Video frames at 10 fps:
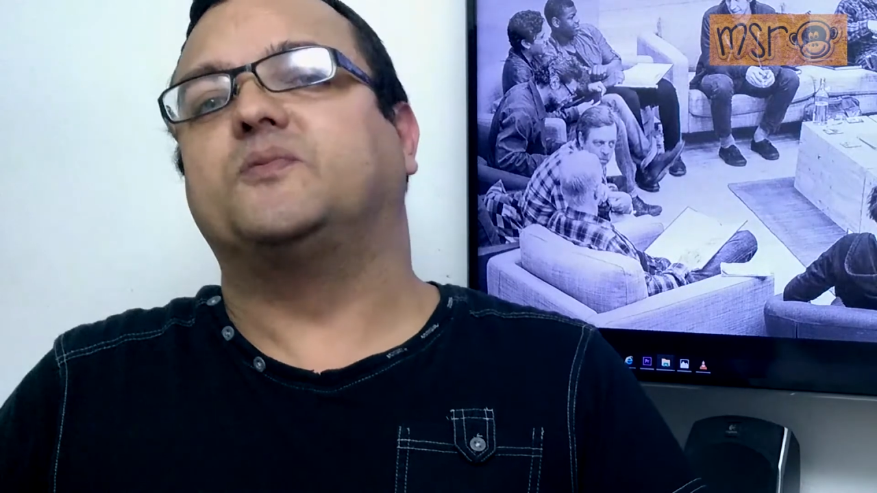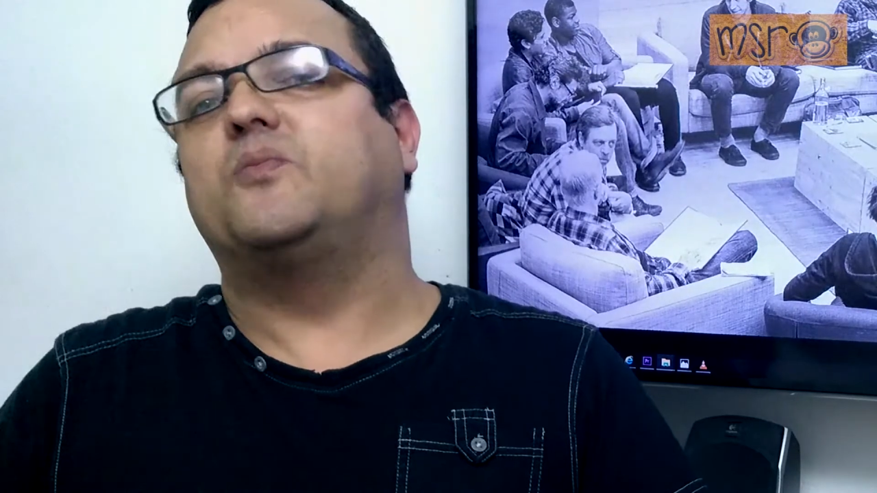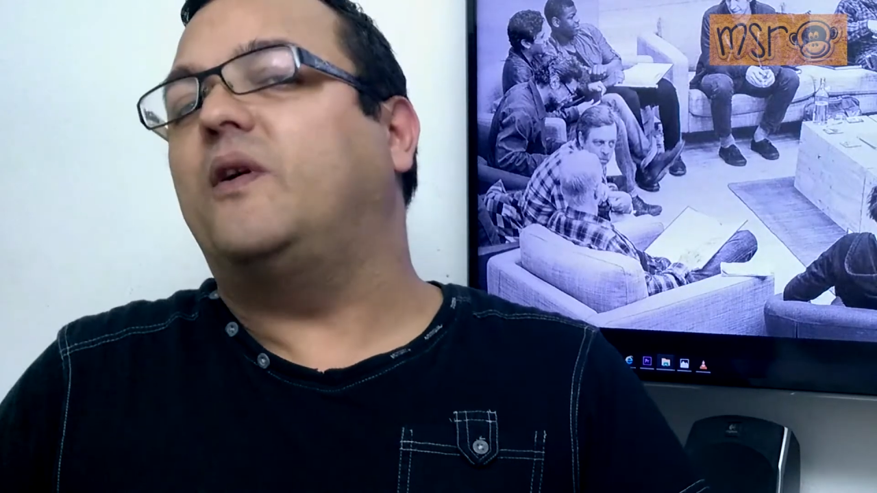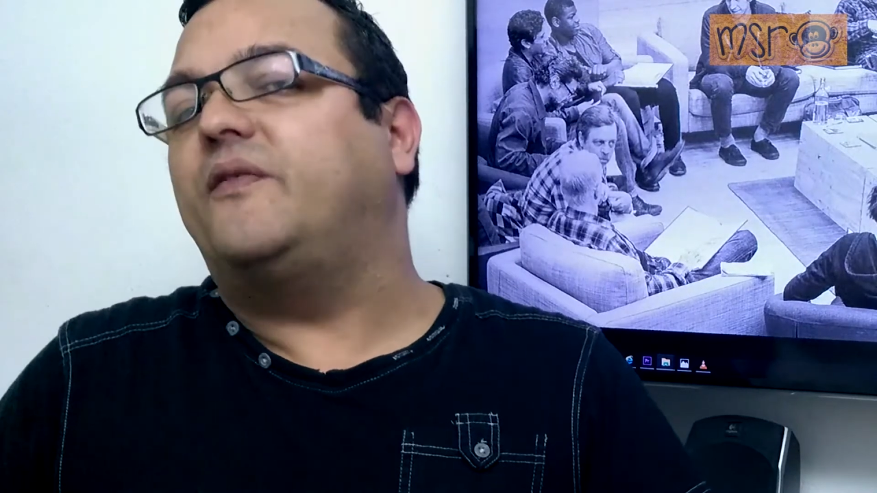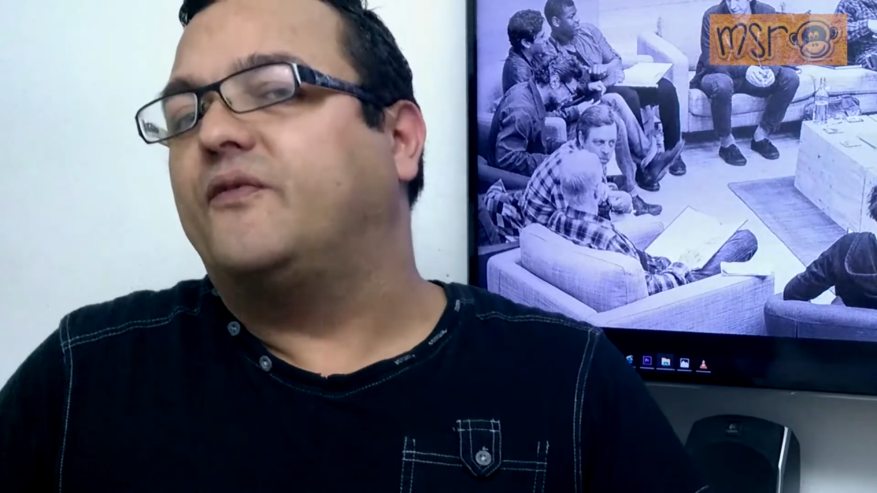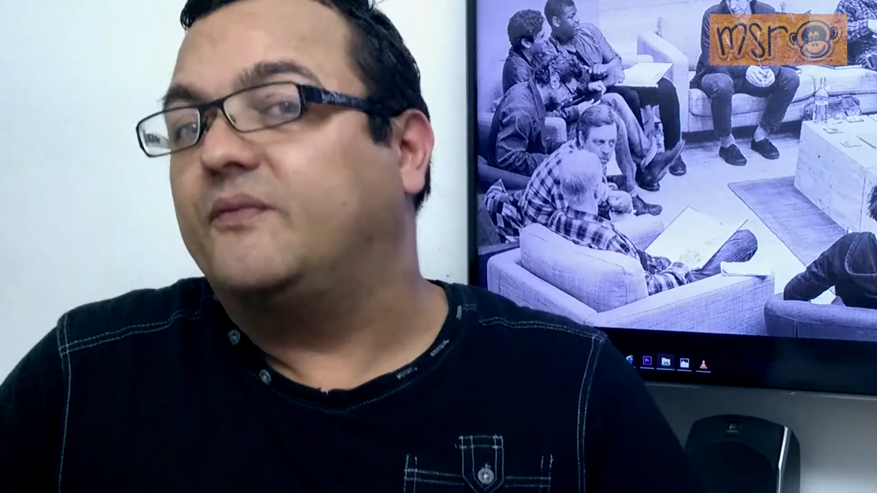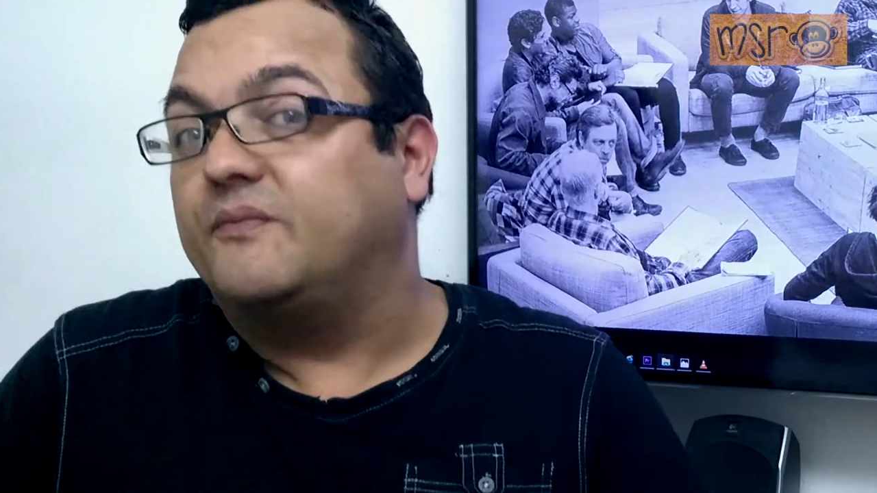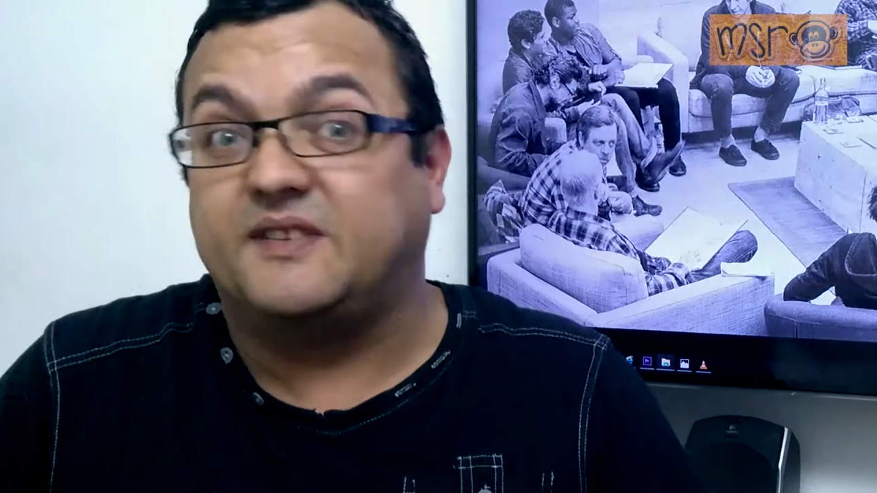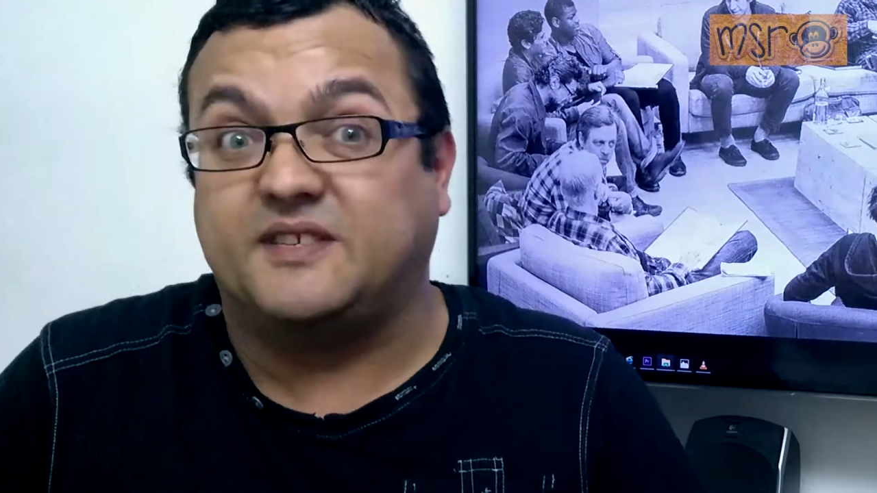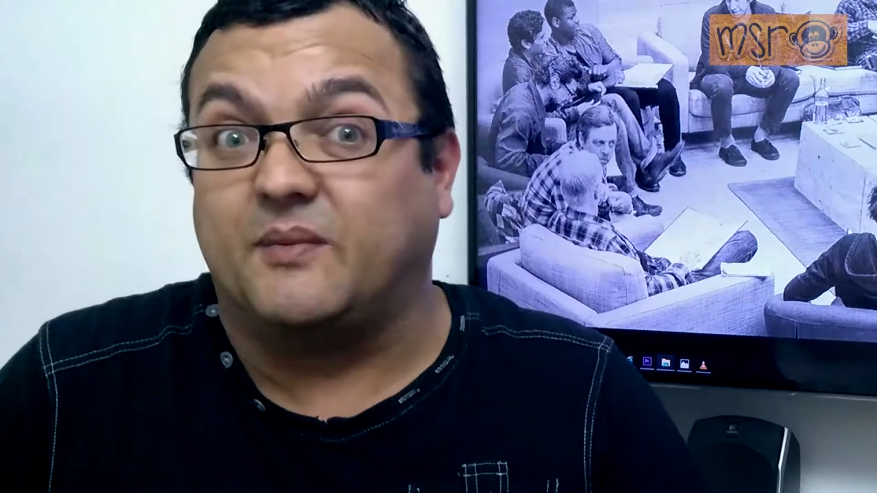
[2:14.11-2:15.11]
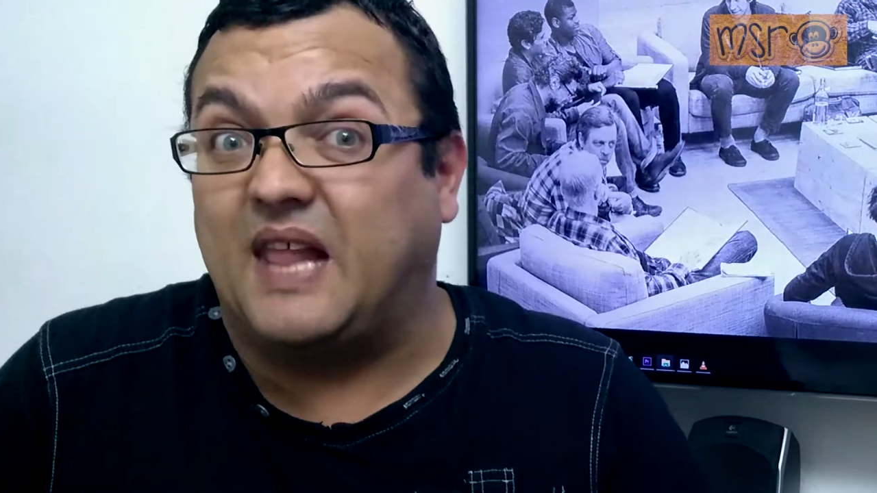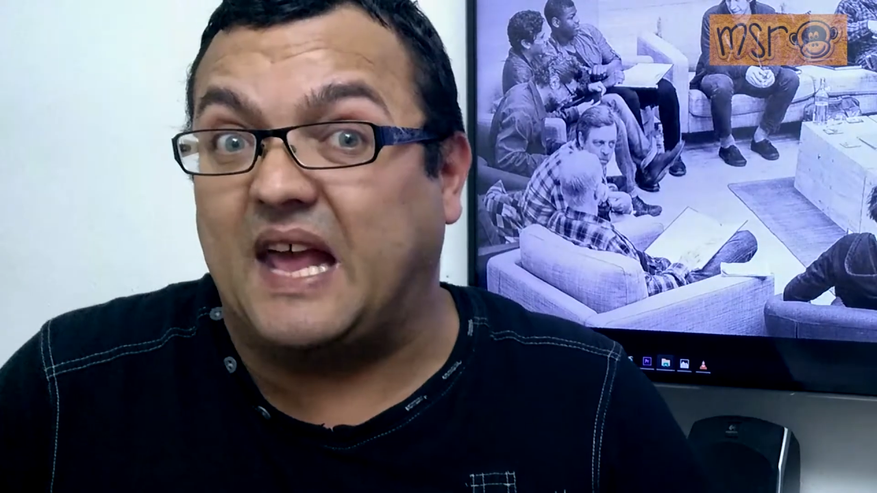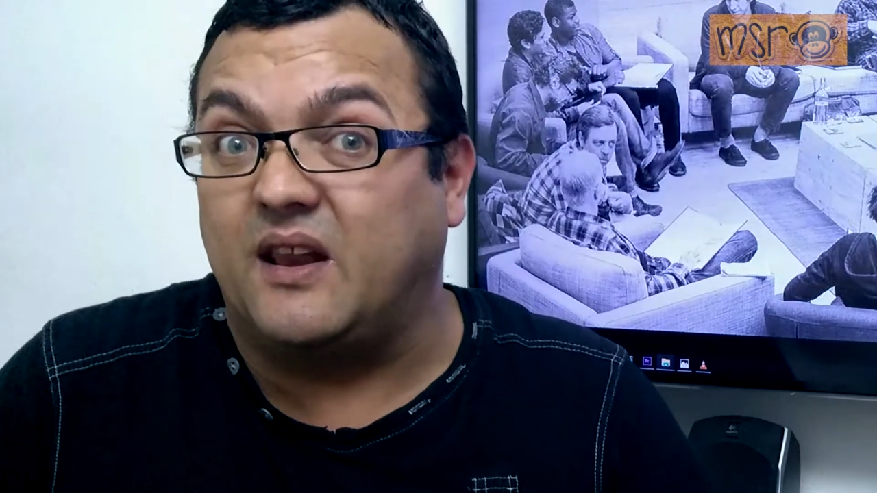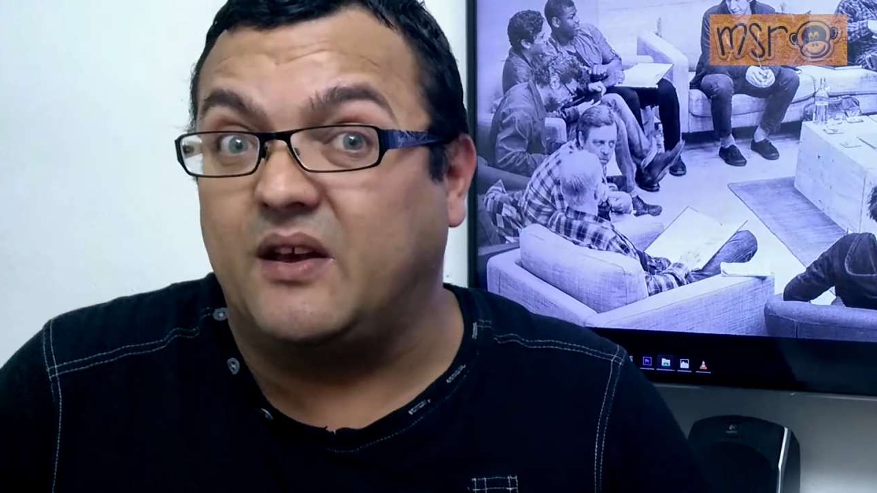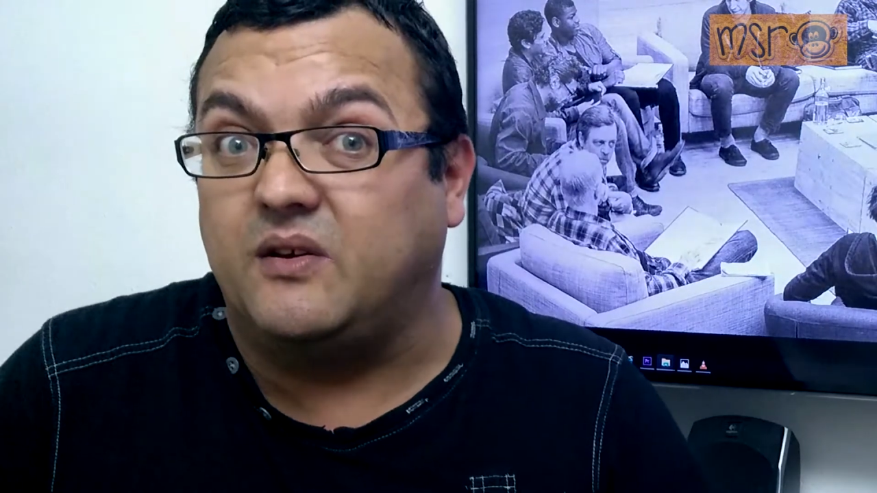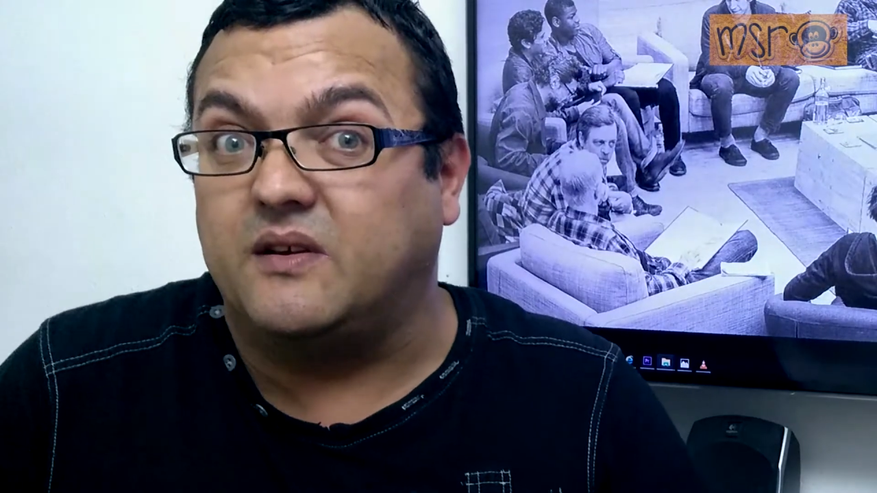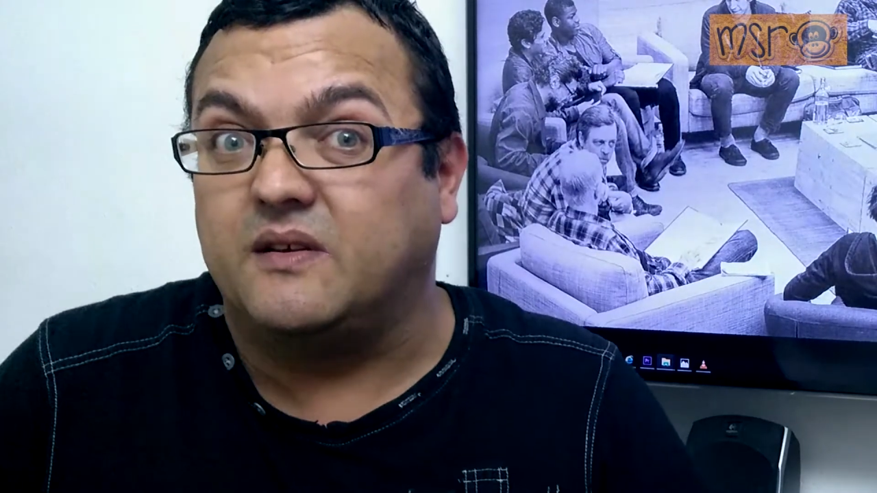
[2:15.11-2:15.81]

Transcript: What if it's someone like Luke?